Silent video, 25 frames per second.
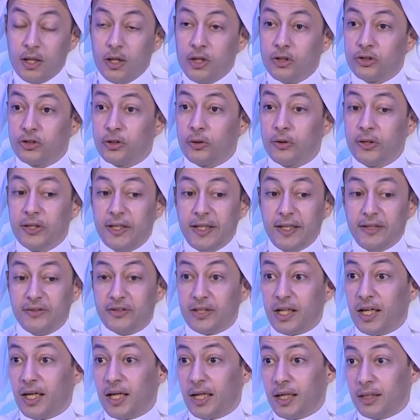So
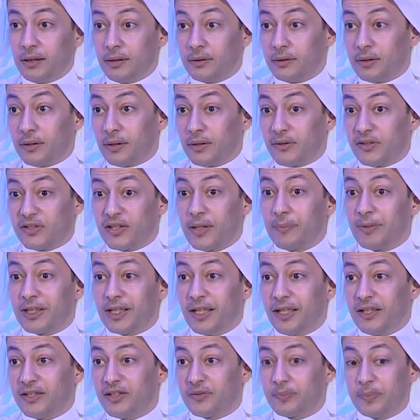these are
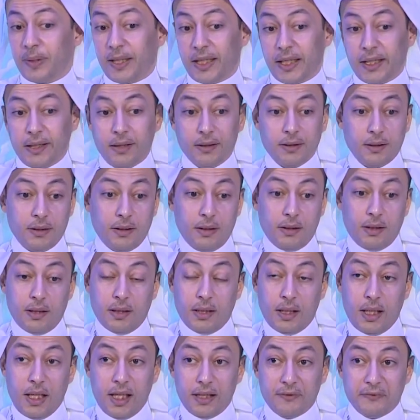summarized by
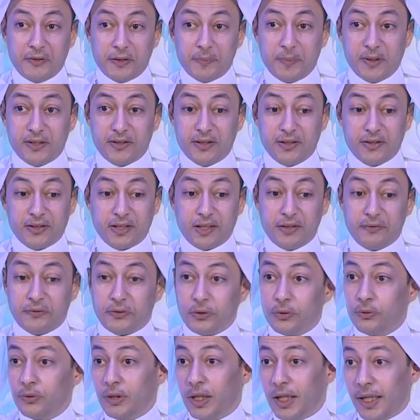Harvard Business
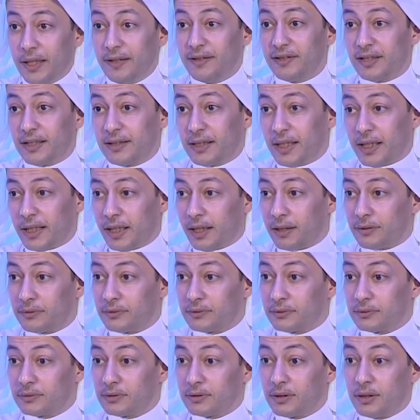Review and
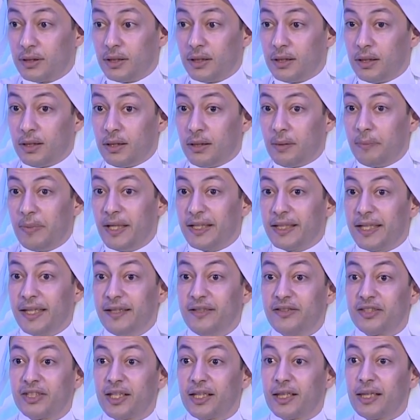Sadaya.
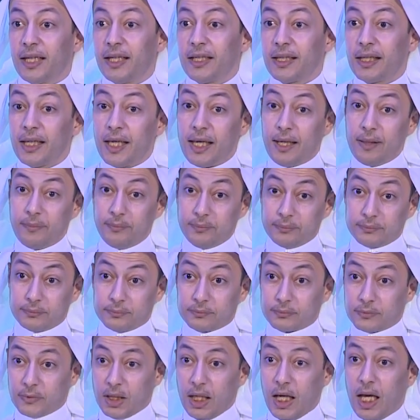McKinsey, they
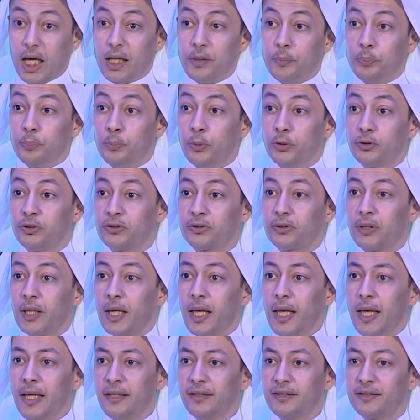came and
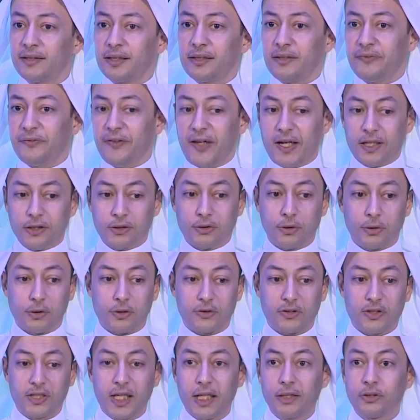put extra
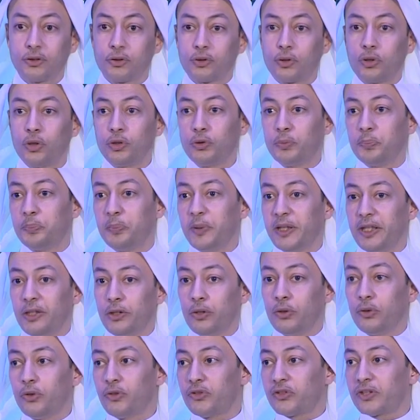factors that could
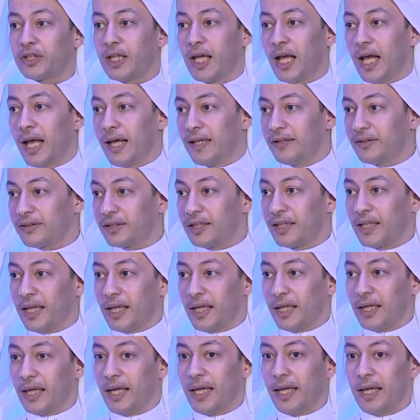be used as
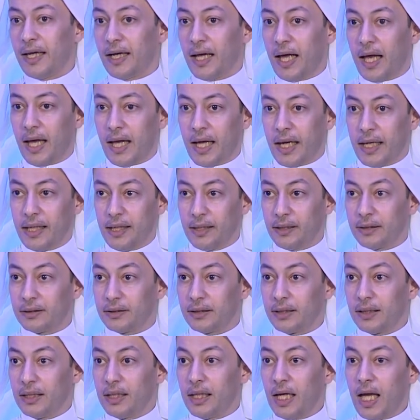
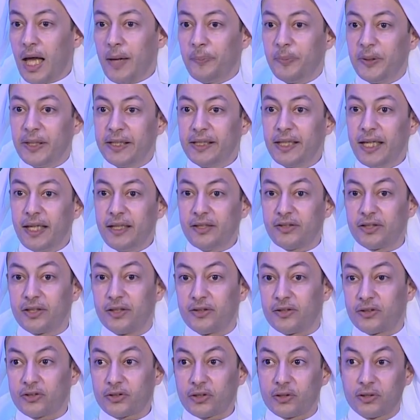AI
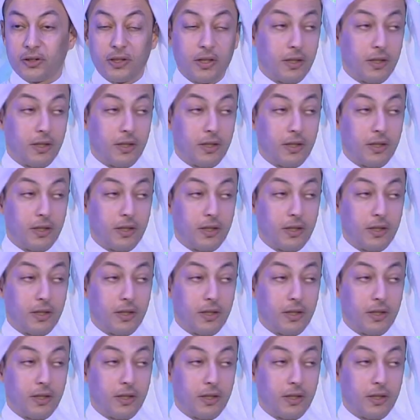applications.